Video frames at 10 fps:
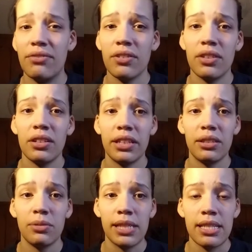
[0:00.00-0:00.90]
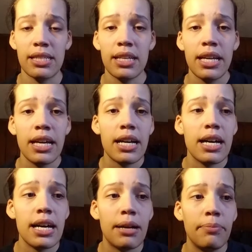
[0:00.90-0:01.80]
for the little ones.
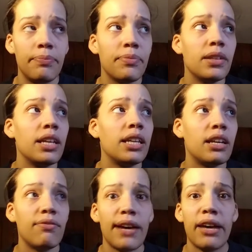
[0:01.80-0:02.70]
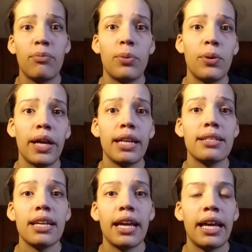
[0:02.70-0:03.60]
In their
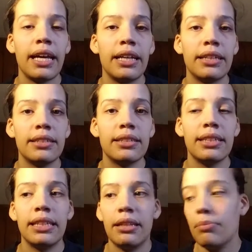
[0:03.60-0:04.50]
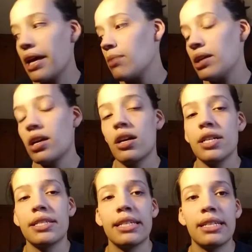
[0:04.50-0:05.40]
5-point and in the baby
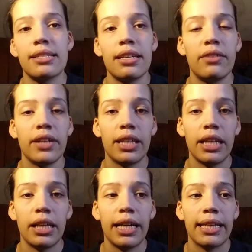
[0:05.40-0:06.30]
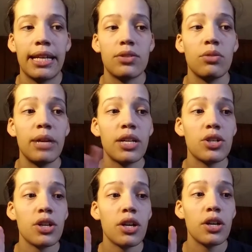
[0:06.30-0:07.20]
car seats and everything like that. So make
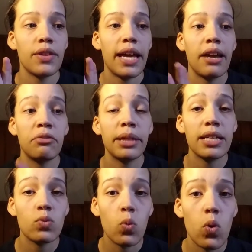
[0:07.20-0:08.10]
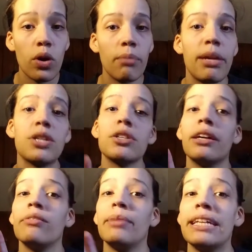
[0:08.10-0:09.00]
sure that everybody is warm, make sure
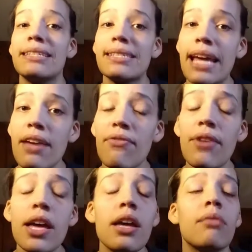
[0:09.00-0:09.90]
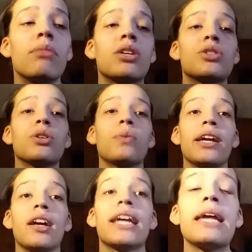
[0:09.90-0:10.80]
everybody is safe, make sure
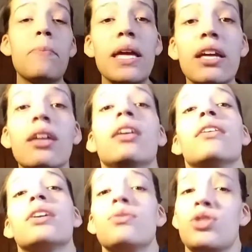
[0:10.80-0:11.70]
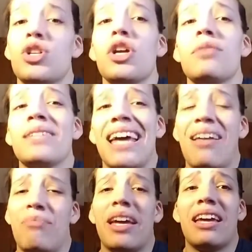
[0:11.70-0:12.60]
we are keeping those germs
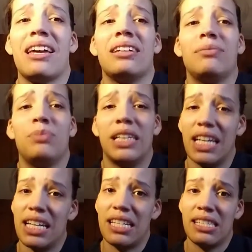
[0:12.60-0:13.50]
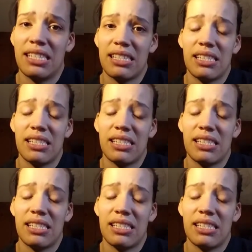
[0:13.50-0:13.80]
at bay, because